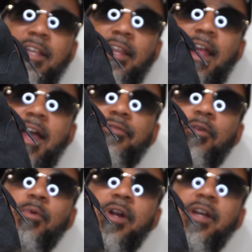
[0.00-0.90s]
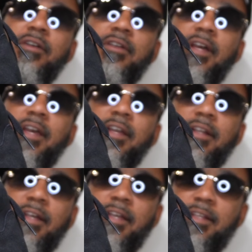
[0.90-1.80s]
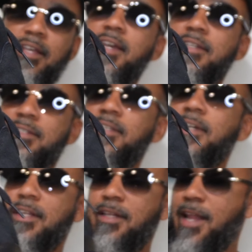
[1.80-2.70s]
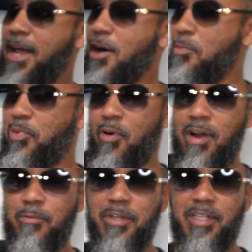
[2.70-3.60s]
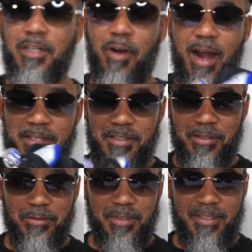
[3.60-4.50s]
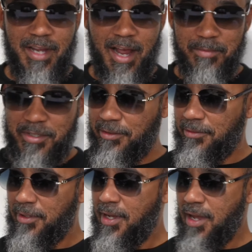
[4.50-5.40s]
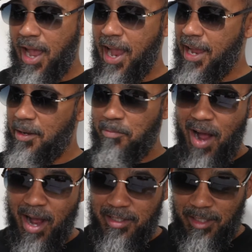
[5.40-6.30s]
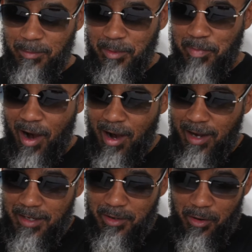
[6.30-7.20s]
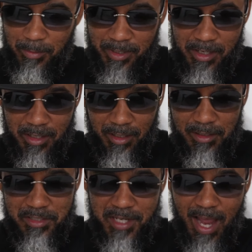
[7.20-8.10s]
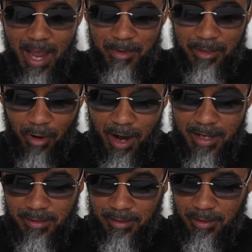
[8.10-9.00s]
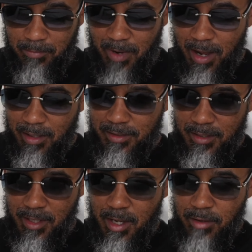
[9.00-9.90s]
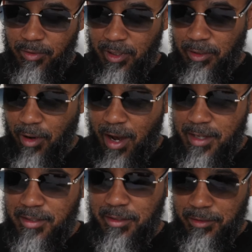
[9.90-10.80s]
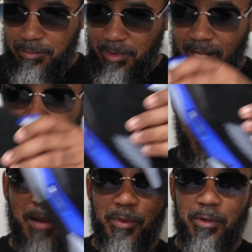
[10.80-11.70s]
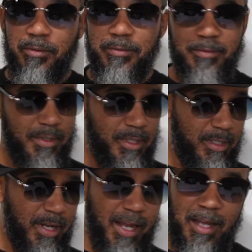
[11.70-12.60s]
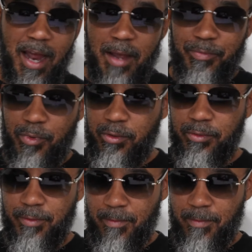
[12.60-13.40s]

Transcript: Like for real clean, clean. These they on point with the grade schools this time too. And the box up to par. They normally give you a little shabby, crazy looking box for the grade schools, but they came through. They came through.